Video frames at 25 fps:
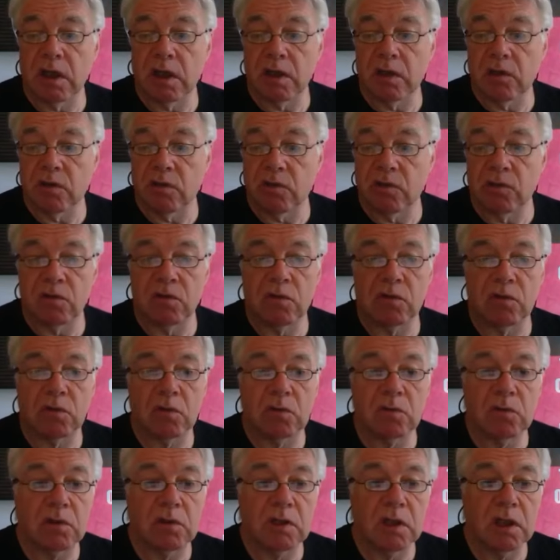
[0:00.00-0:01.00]
as
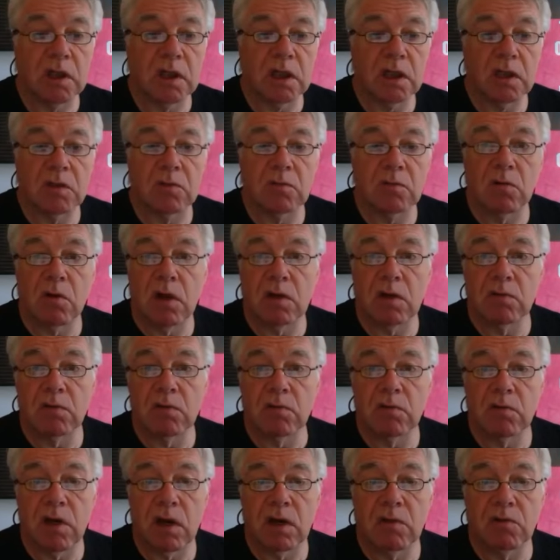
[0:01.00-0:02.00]
to the
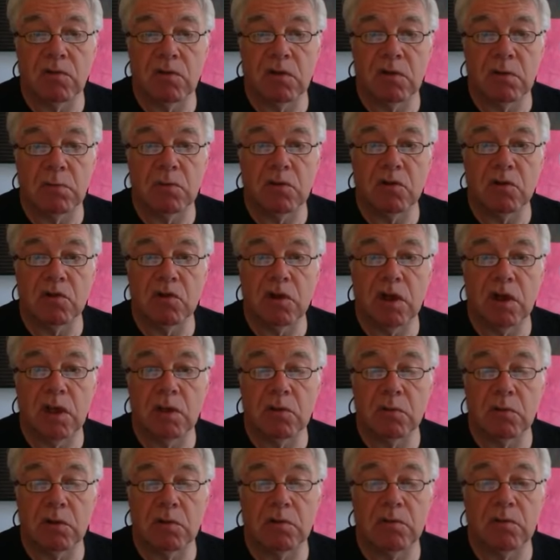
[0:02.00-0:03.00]
arrival of either the
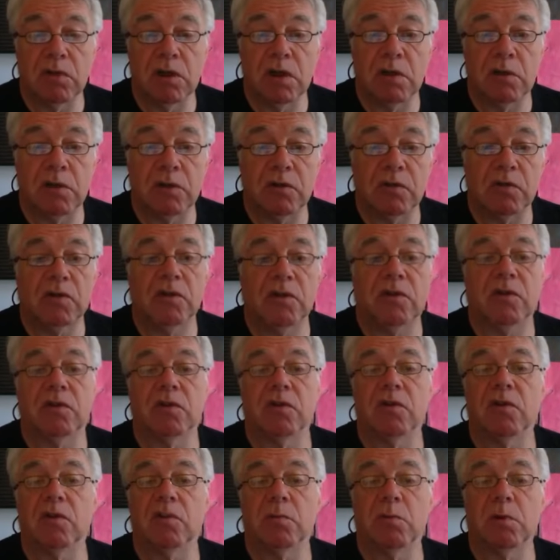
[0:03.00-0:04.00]
machine or even their
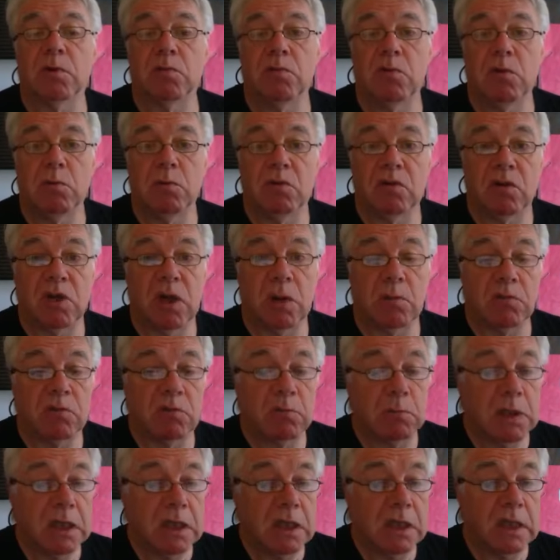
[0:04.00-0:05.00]
existence, but the rumours are coming
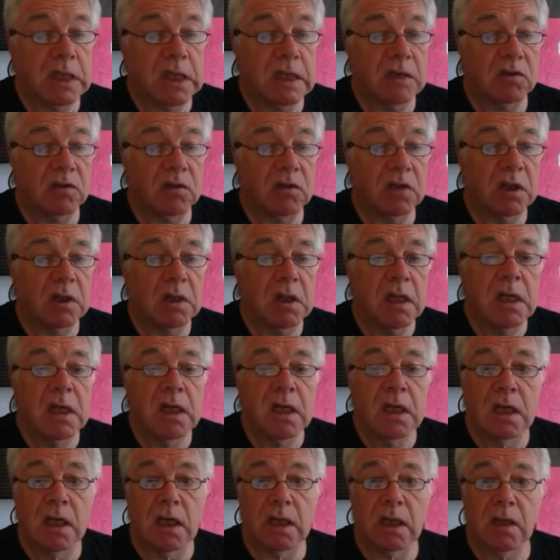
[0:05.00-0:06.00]
from Indonesia,
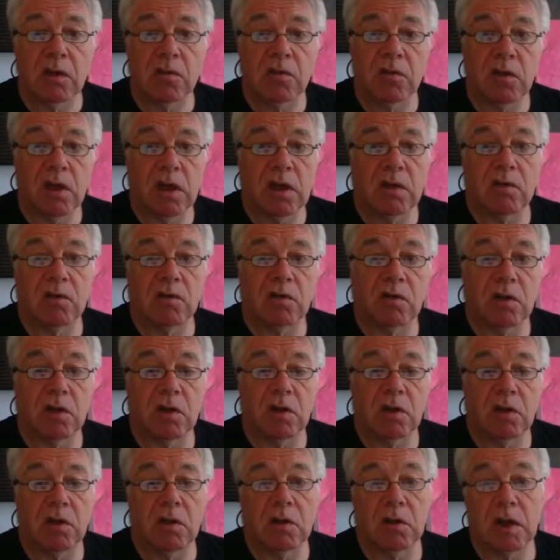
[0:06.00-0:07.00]
and as that's
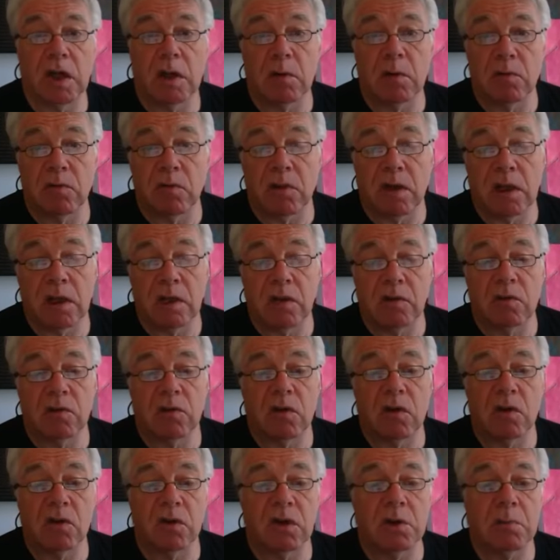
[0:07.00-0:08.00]
Kawasaki's
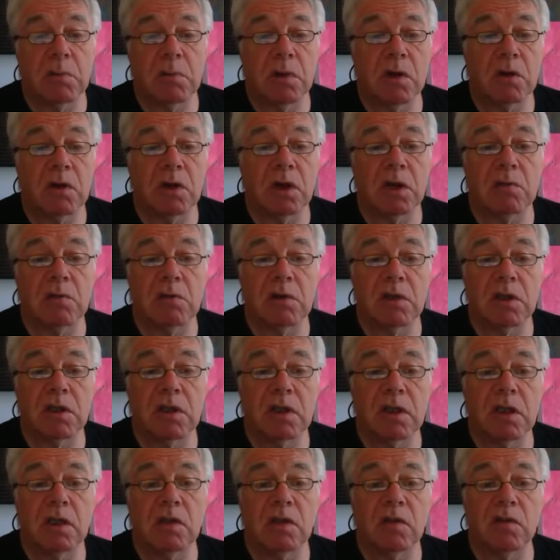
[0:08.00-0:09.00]
target market with
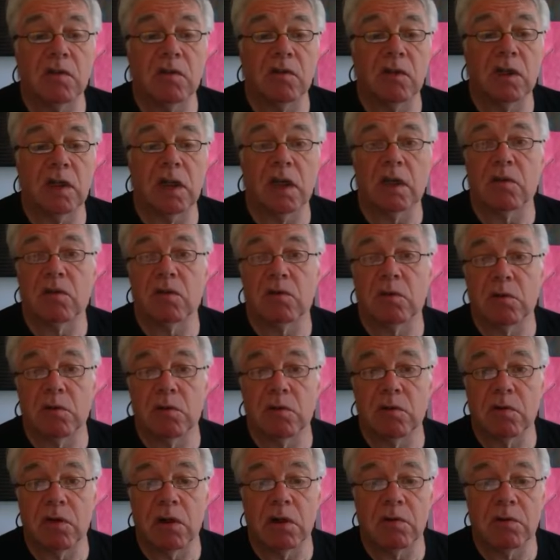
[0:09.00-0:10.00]
the
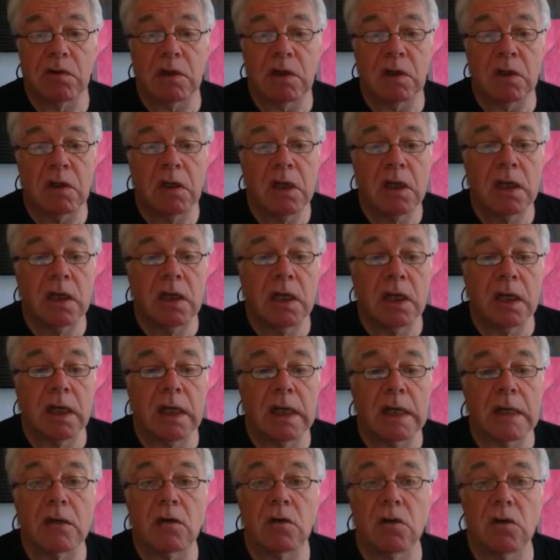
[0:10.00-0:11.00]
ZX25R,
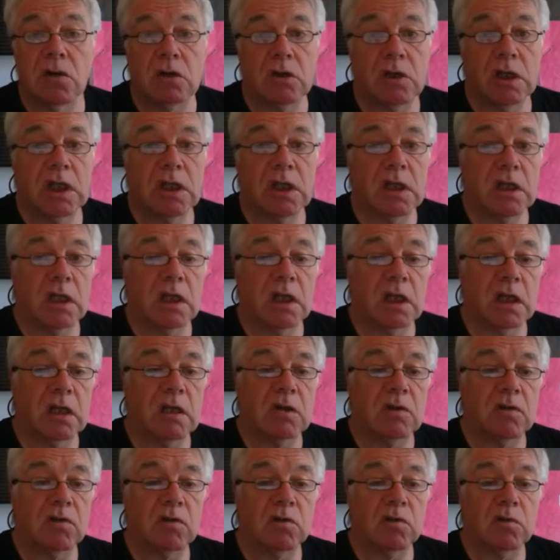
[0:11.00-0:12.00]
it could
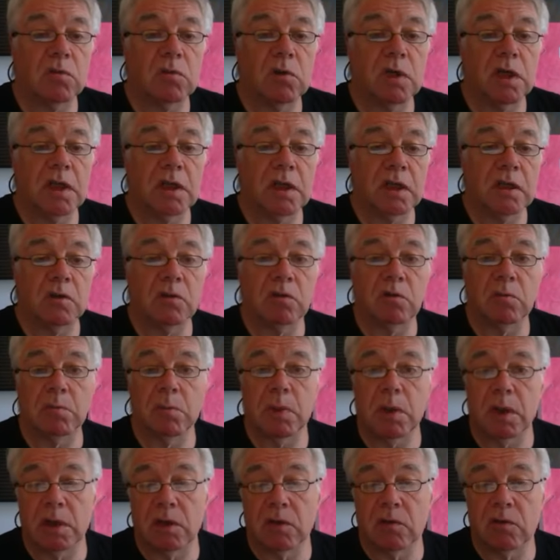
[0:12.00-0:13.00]
indicate just where those
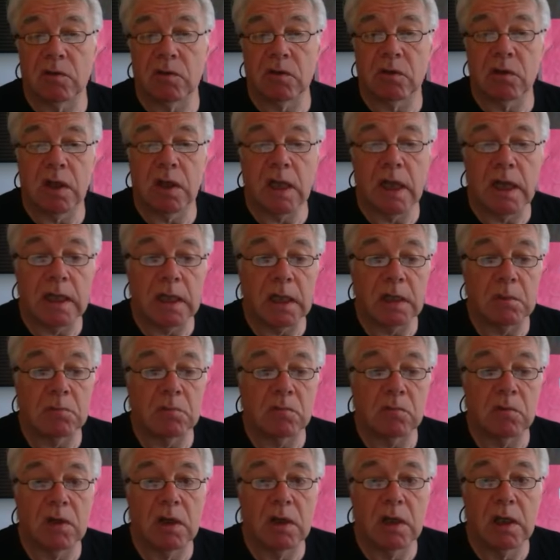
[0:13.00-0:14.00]
bikes are
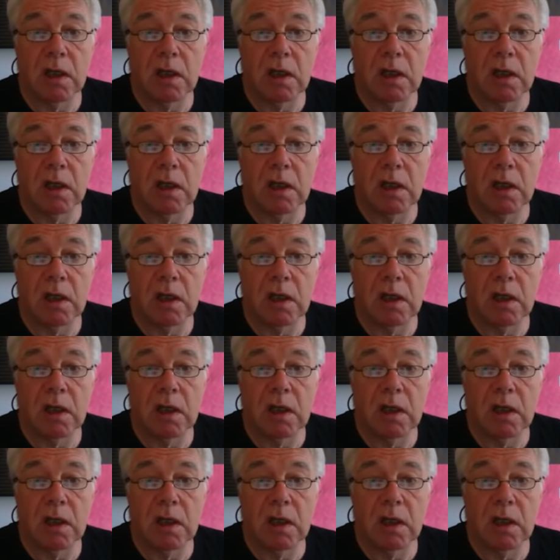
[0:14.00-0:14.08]
aimed.